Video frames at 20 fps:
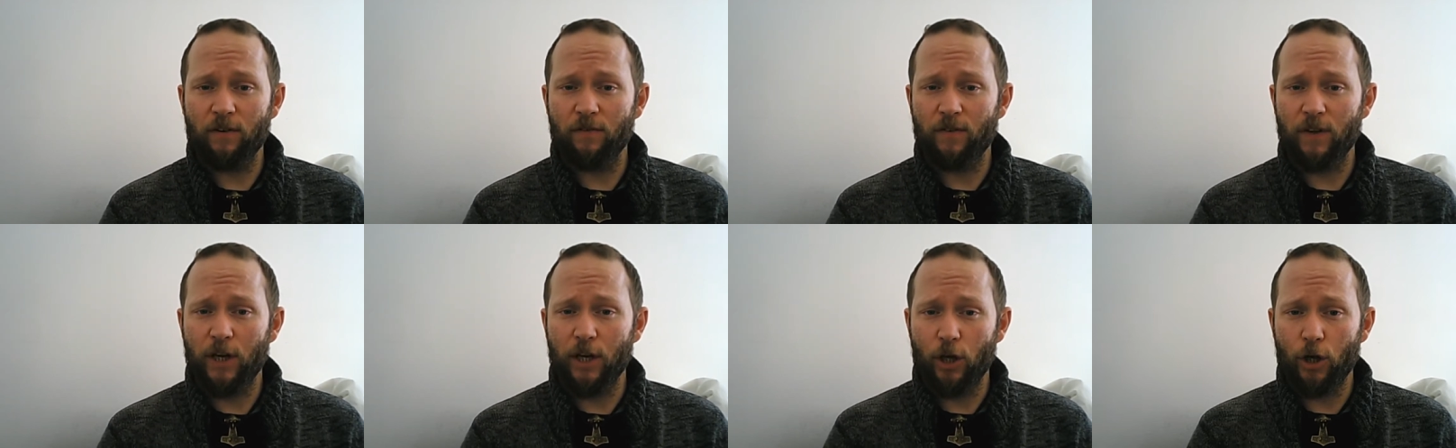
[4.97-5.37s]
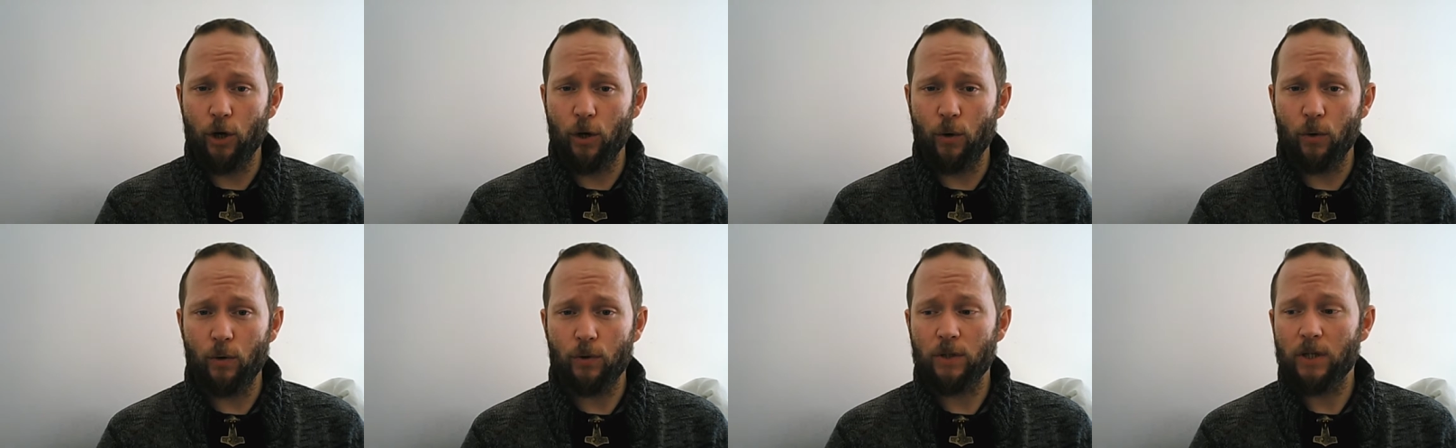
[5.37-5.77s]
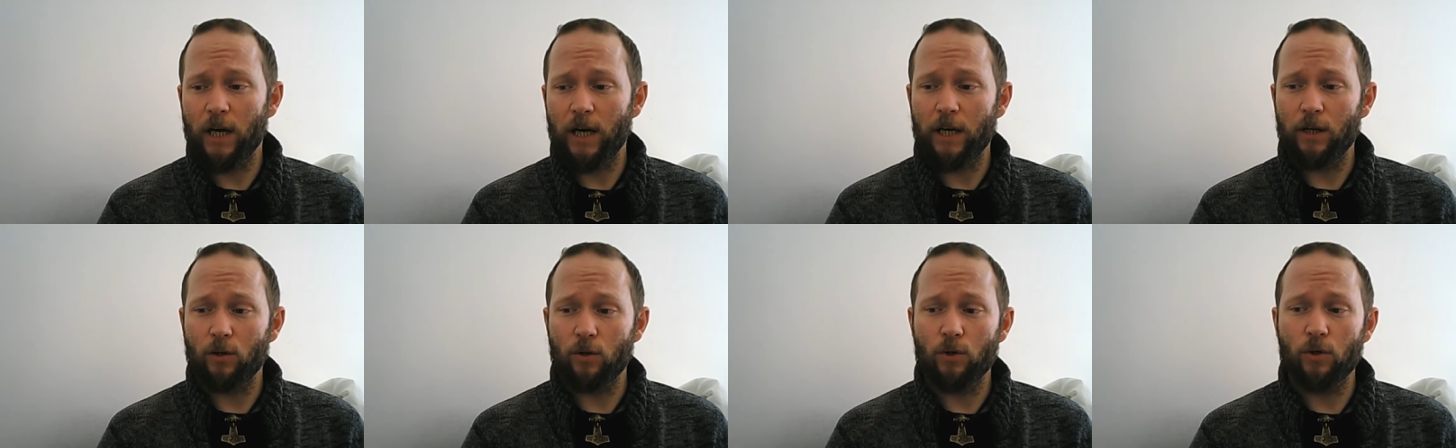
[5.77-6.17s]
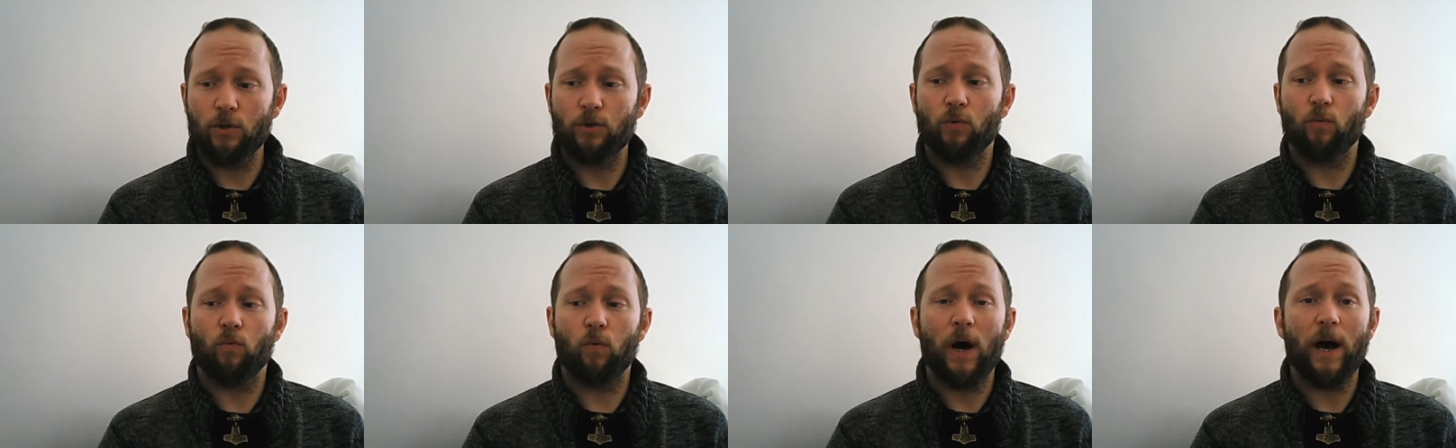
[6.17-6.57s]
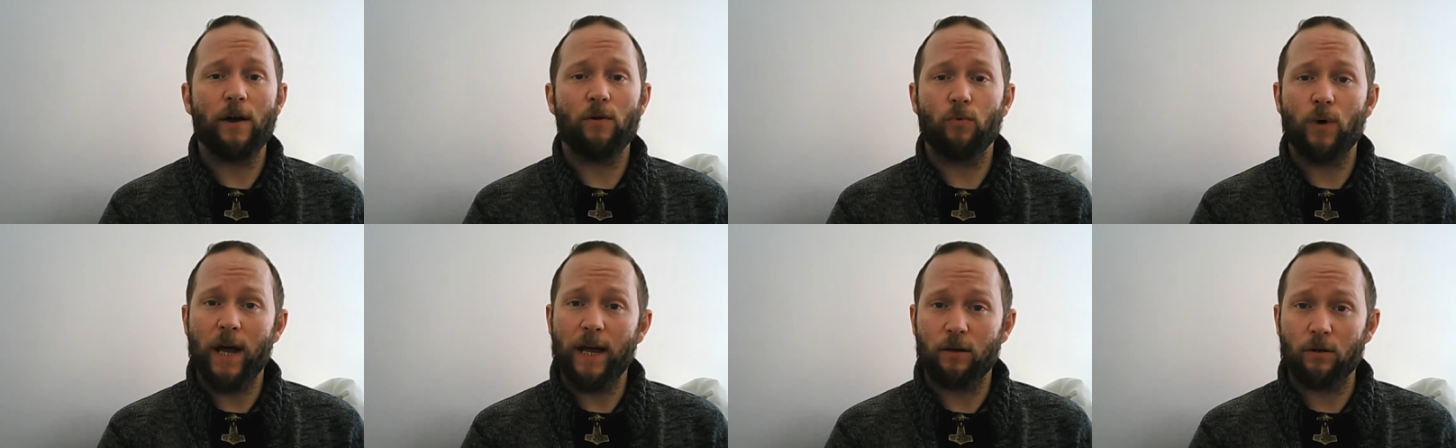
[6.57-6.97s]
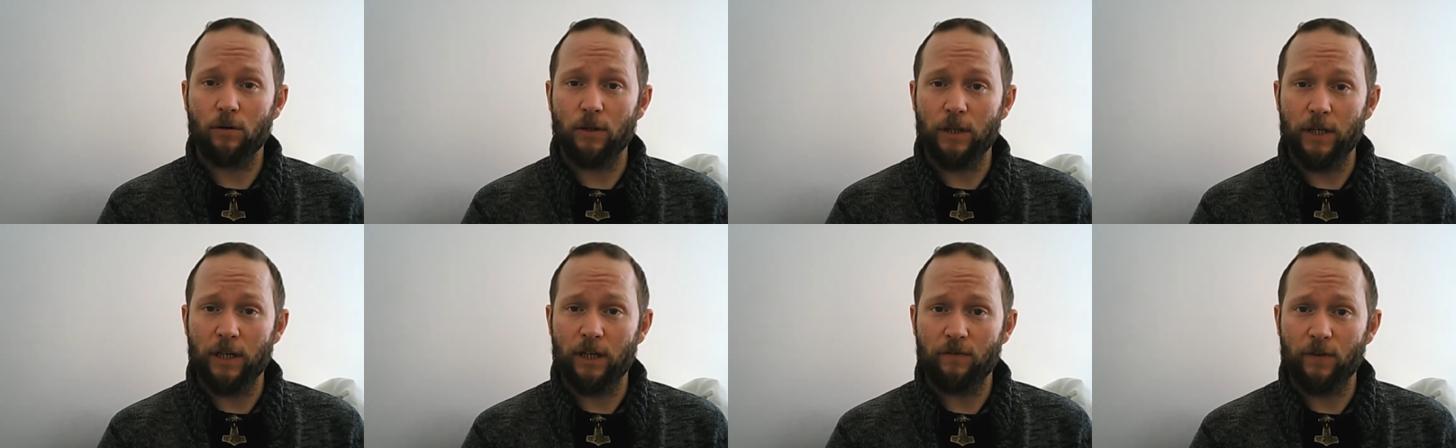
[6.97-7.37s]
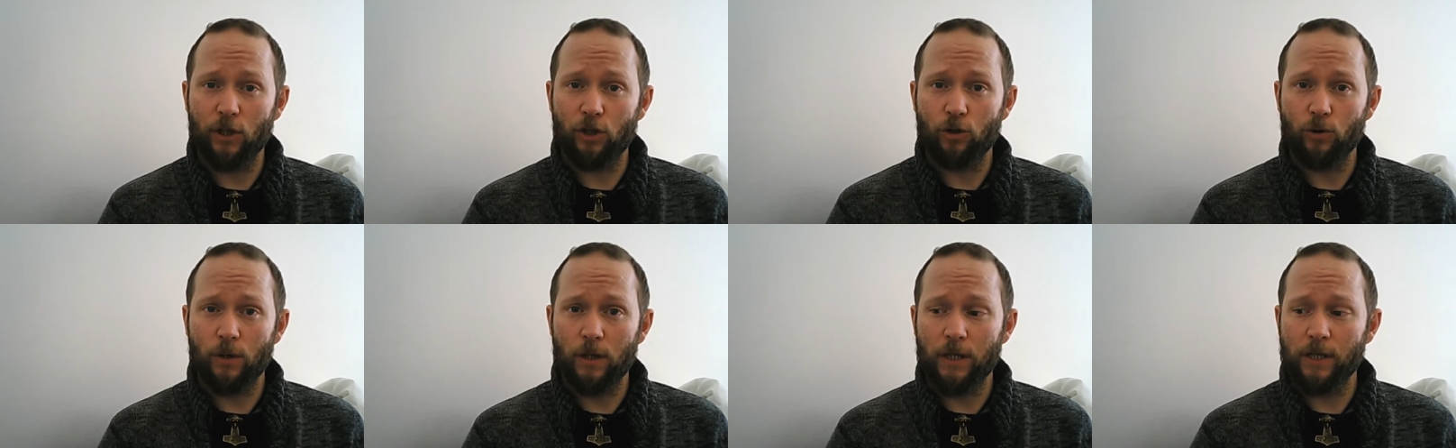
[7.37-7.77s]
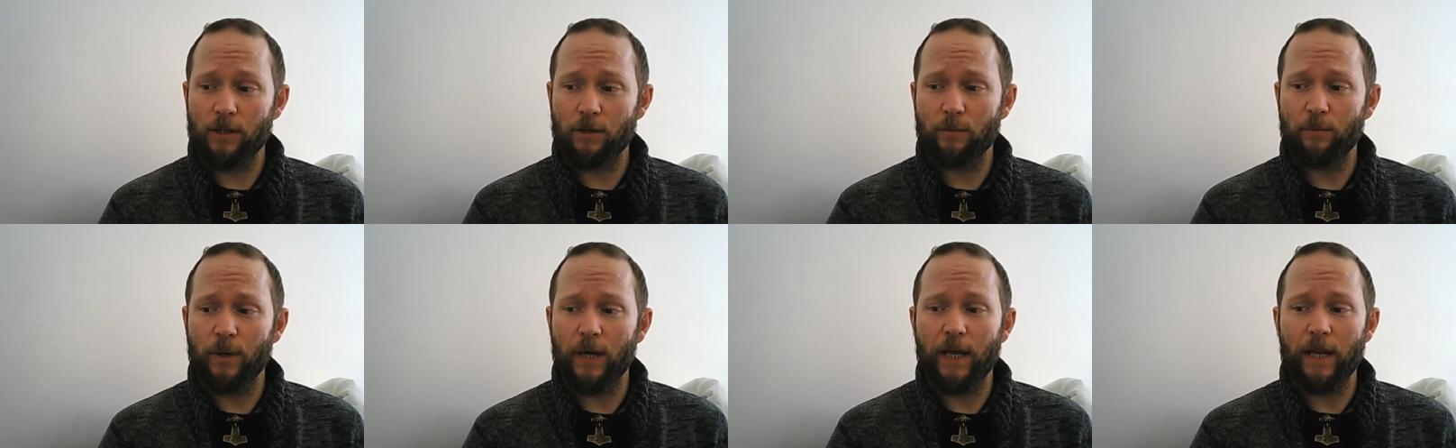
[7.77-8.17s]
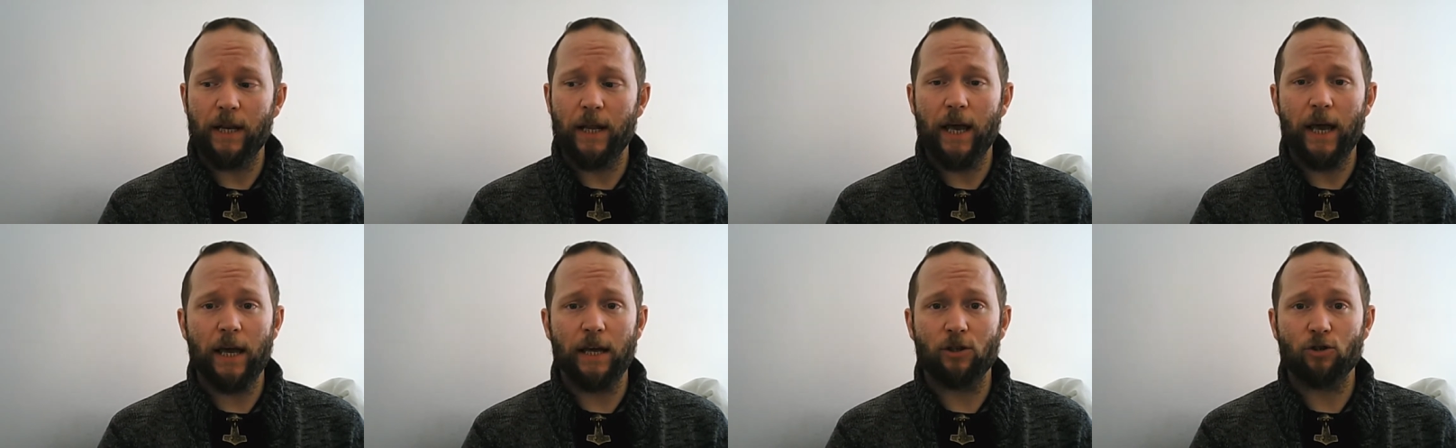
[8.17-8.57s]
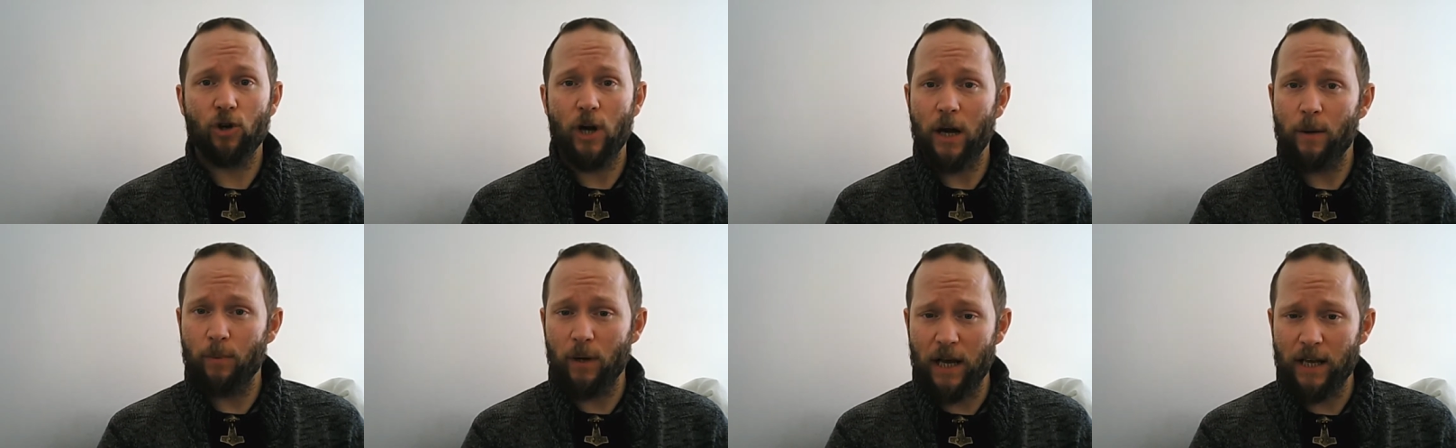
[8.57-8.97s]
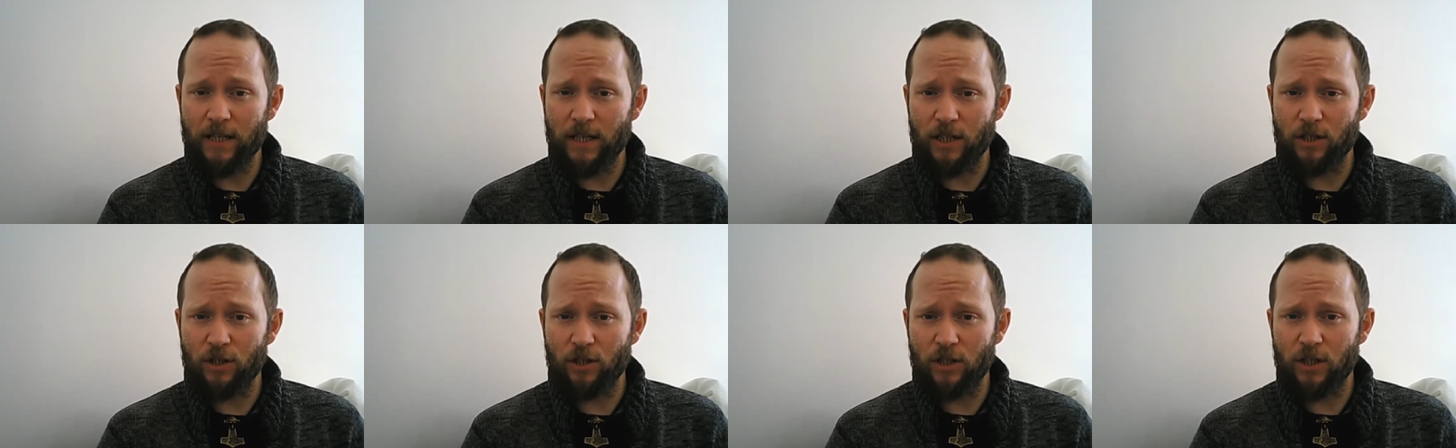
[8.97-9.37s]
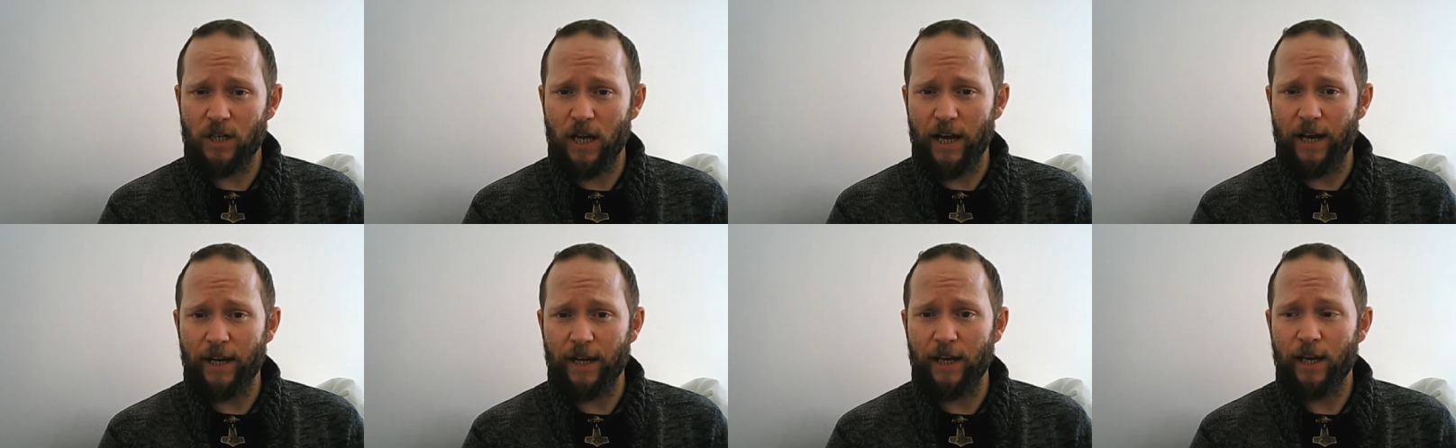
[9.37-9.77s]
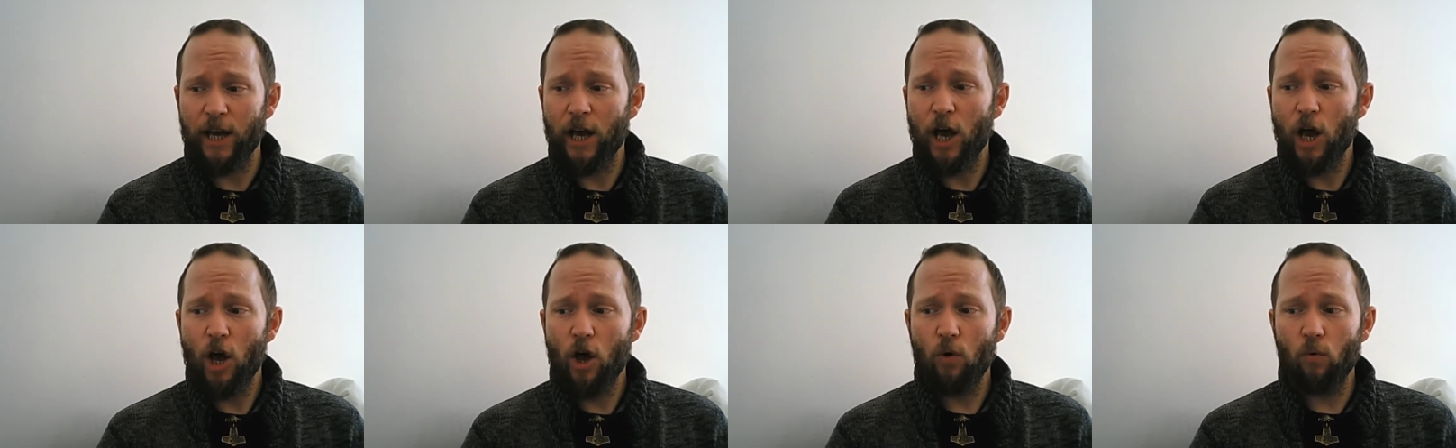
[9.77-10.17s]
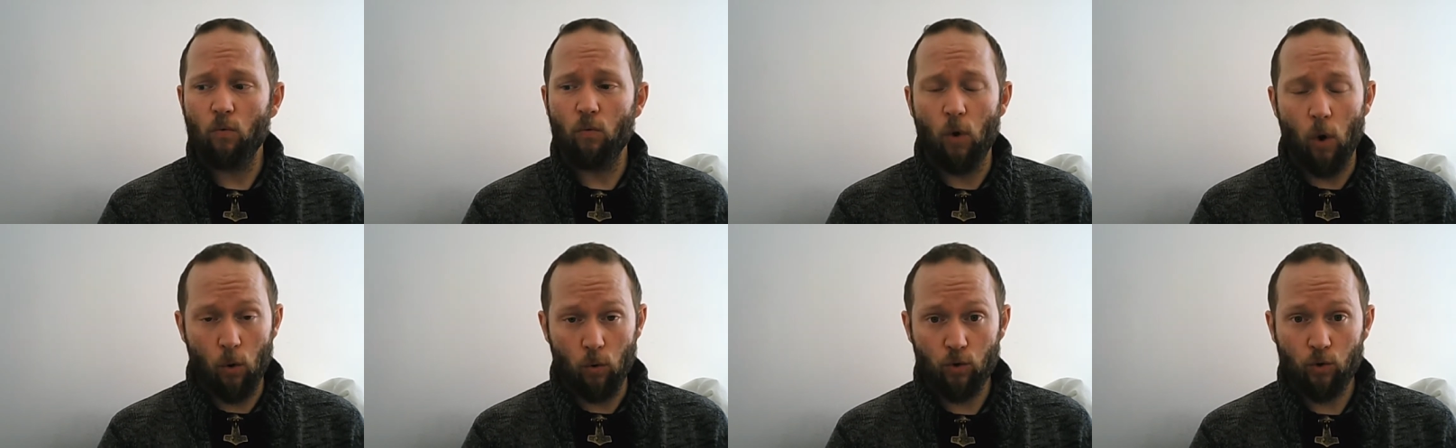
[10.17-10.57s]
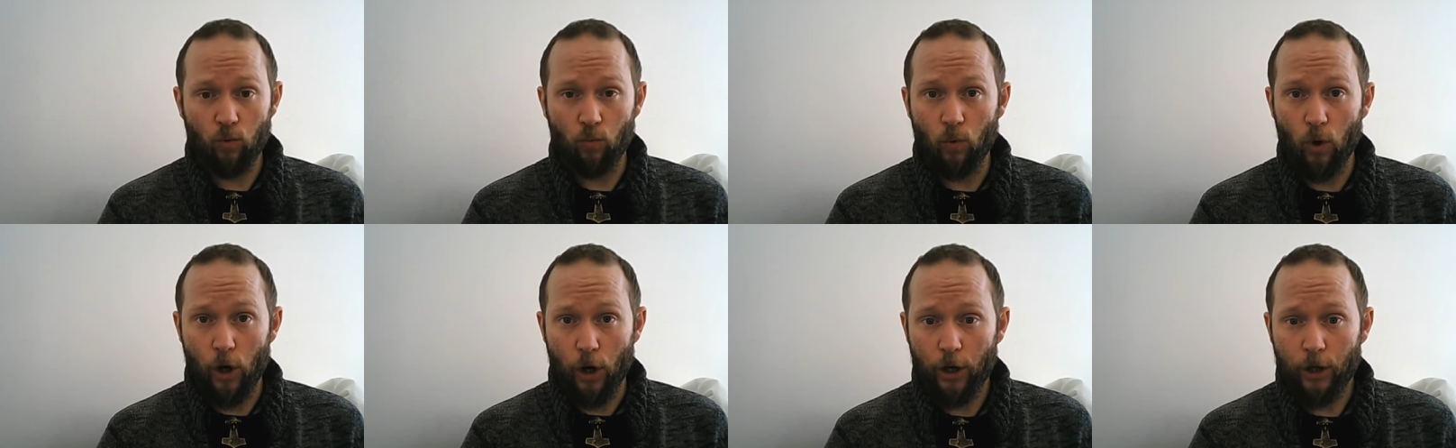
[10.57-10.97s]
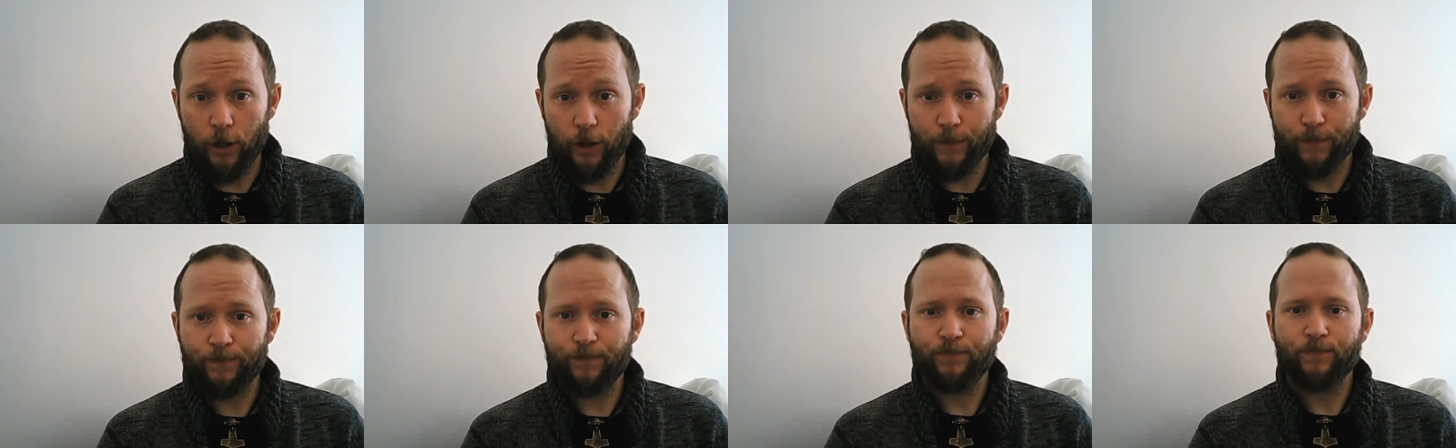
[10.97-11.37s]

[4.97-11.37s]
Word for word: video titled Why Radical Individualism in a Tribalizing Society Won't Work.